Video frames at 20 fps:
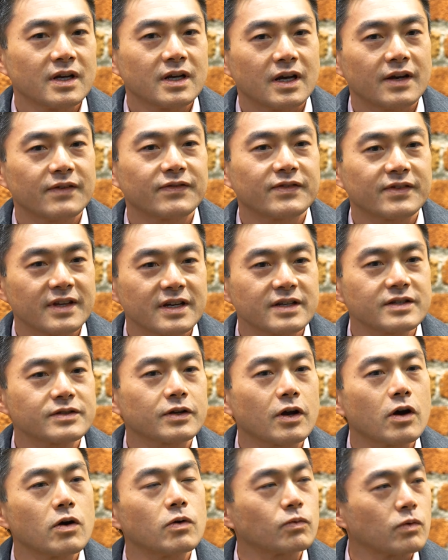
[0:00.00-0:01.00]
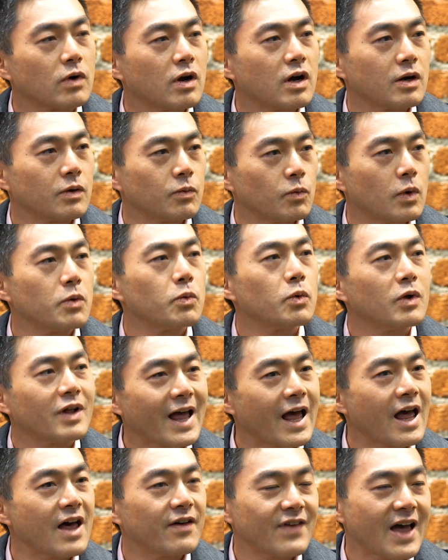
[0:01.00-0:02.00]
if things go wrong, what will
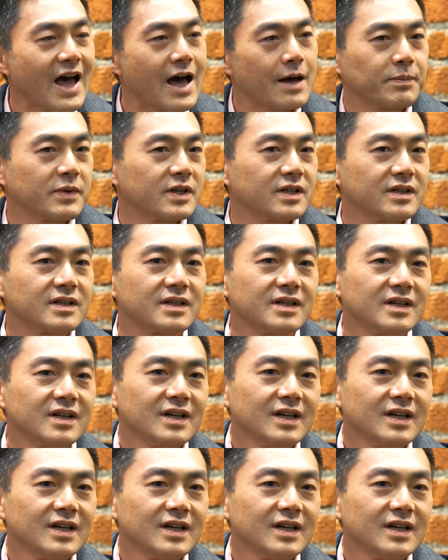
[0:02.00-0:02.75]
have happened?